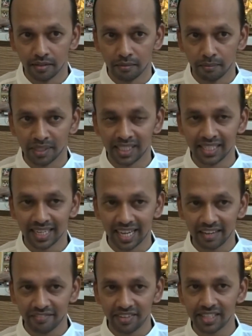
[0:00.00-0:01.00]
But then
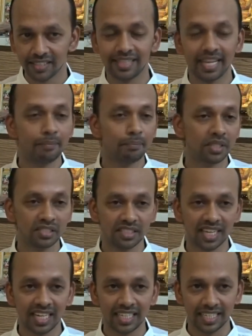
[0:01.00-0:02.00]
I feel the same
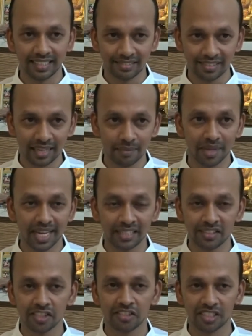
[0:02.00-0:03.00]
personality, same
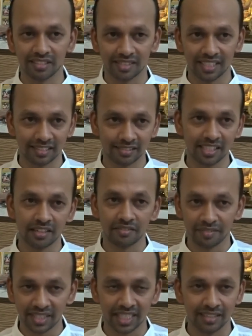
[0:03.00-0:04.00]
existence that is
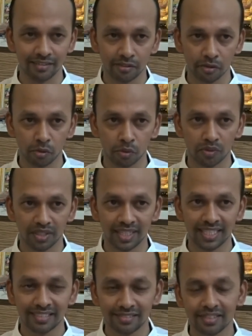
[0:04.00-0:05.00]
there within. So
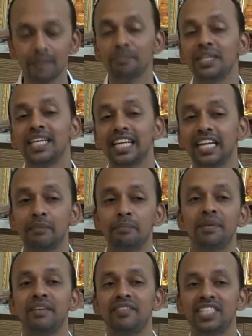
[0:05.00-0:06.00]
there is something
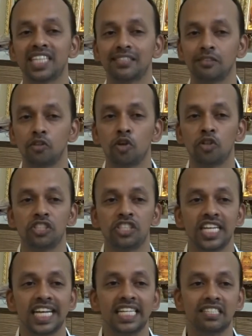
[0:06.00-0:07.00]
in me which has not
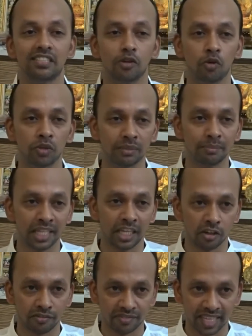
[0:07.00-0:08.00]
changed over the
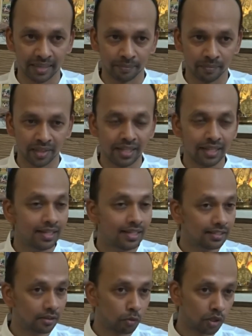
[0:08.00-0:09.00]
period of time.
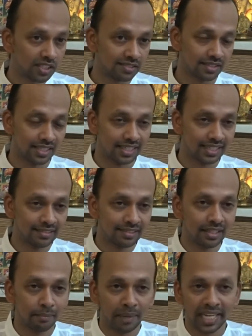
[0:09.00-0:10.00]
So what is it? Is
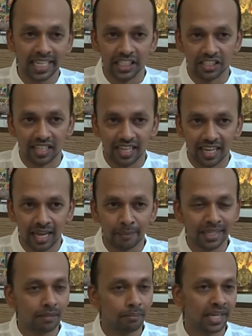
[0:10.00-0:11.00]
it the mind? Am
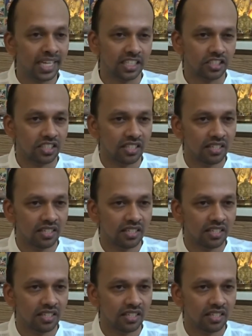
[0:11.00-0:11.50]
I the mind?